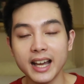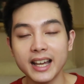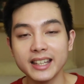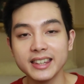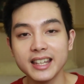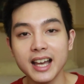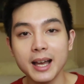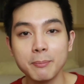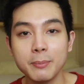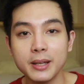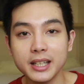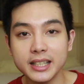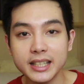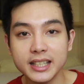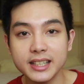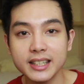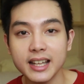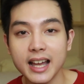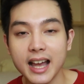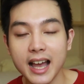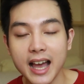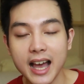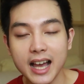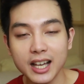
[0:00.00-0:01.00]

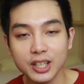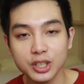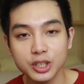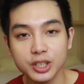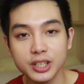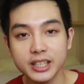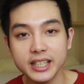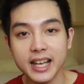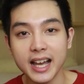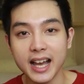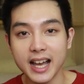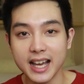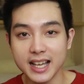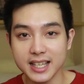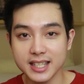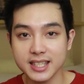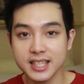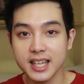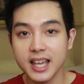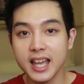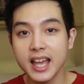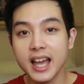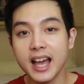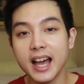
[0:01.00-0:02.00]
Adapalene actually
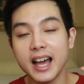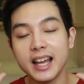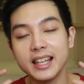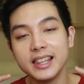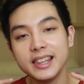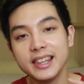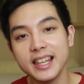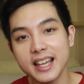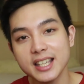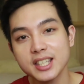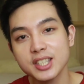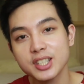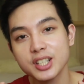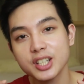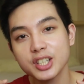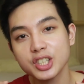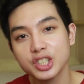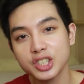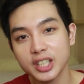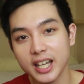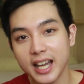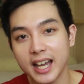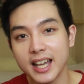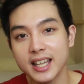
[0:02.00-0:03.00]
has a lesser
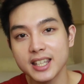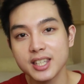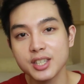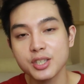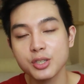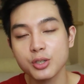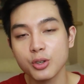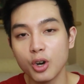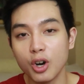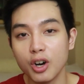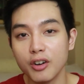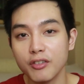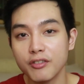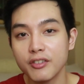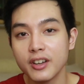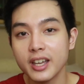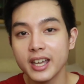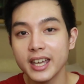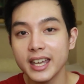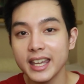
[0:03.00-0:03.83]
chance of